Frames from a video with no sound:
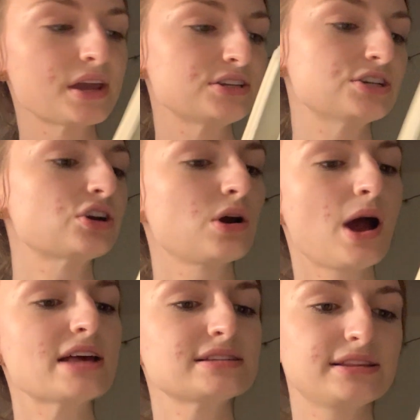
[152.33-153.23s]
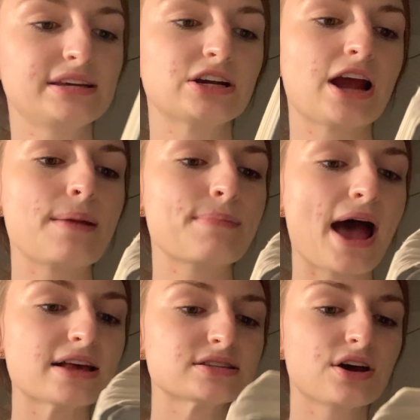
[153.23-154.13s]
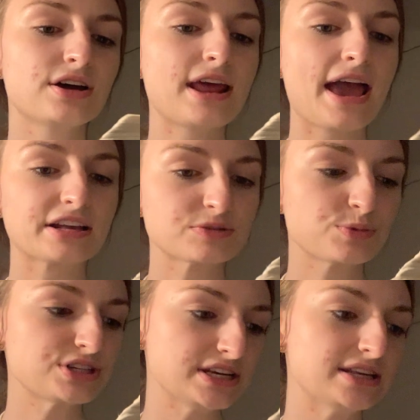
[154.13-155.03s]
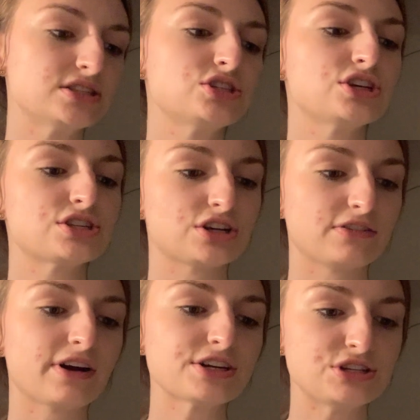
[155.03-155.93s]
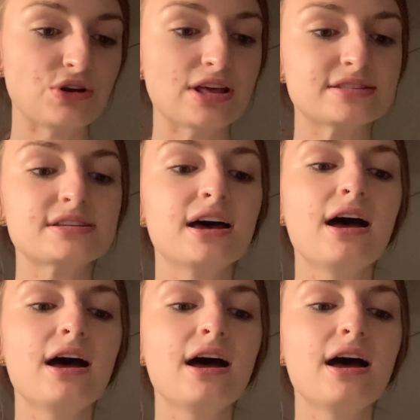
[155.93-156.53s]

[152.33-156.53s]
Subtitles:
To grow as a leader and pass on expertise to serve our students,